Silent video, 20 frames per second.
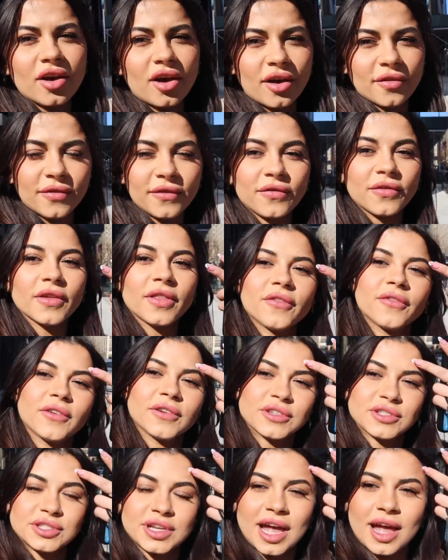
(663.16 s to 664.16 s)
coffee for the
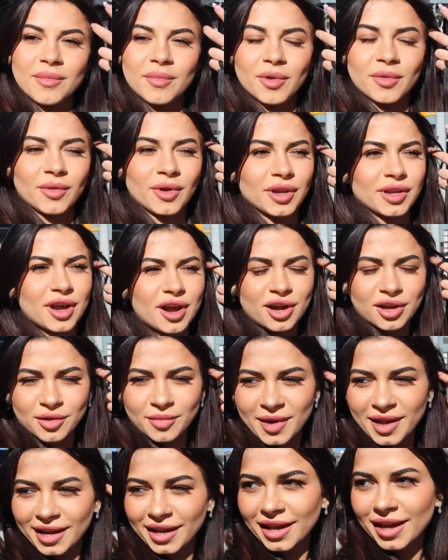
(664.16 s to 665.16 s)
first time and we're
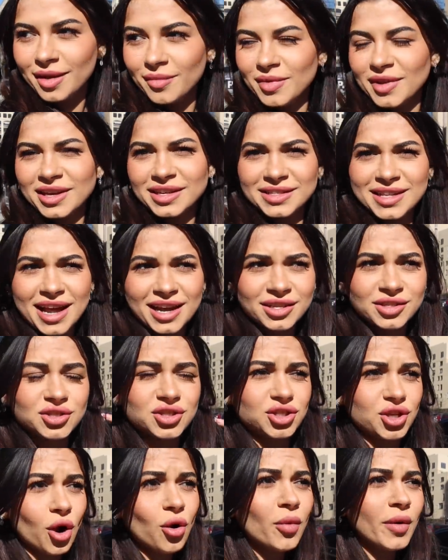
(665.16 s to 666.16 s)
documenting it because that is
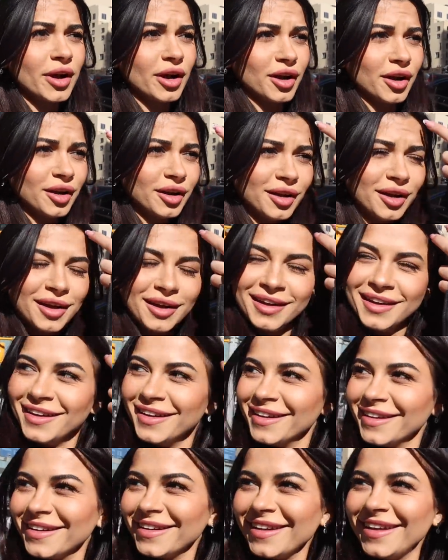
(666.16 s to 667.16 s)
so weird.
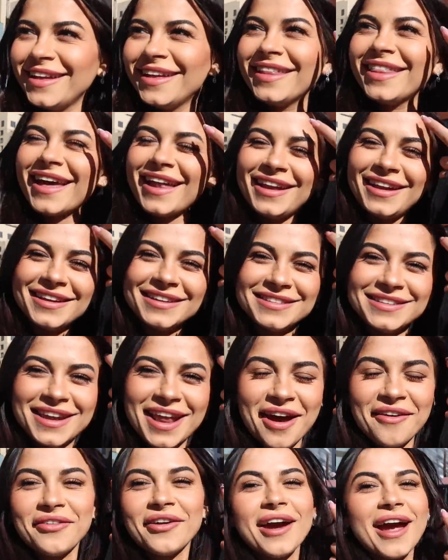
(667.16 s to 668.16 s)
That he has
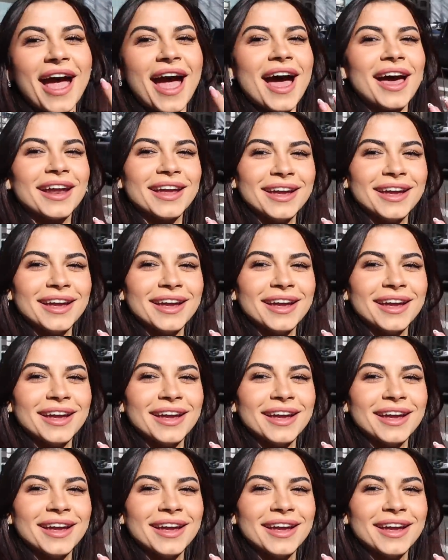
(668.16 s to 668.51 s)
never had